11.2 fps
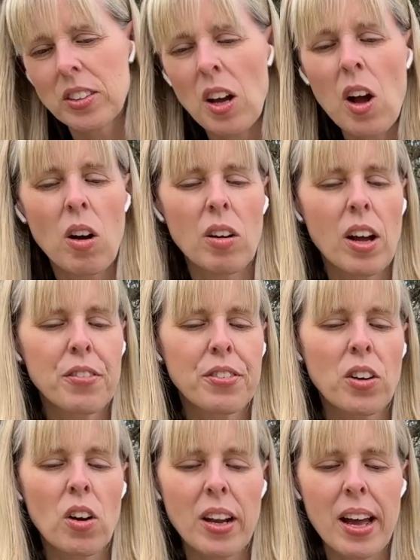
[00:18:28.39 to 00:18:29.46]
Oh, I
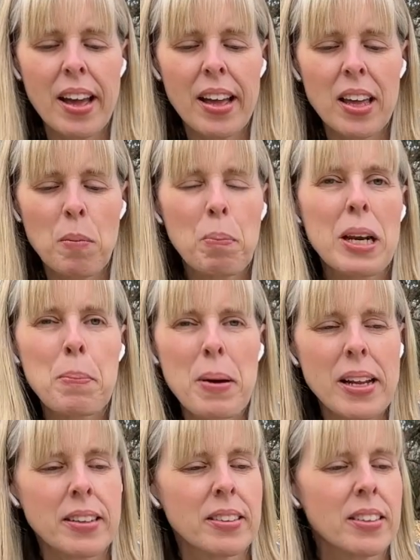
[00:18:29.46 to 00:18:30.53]
forgot a Billy
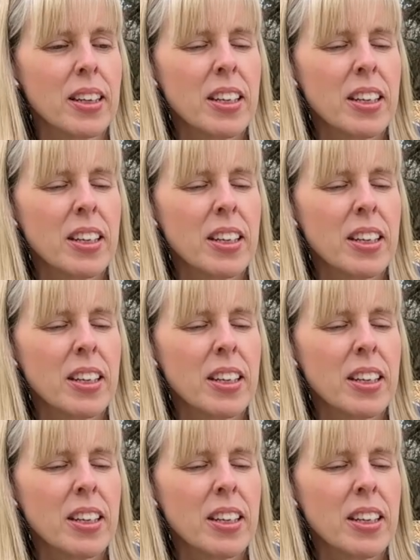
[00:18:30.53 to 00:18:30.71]
Button,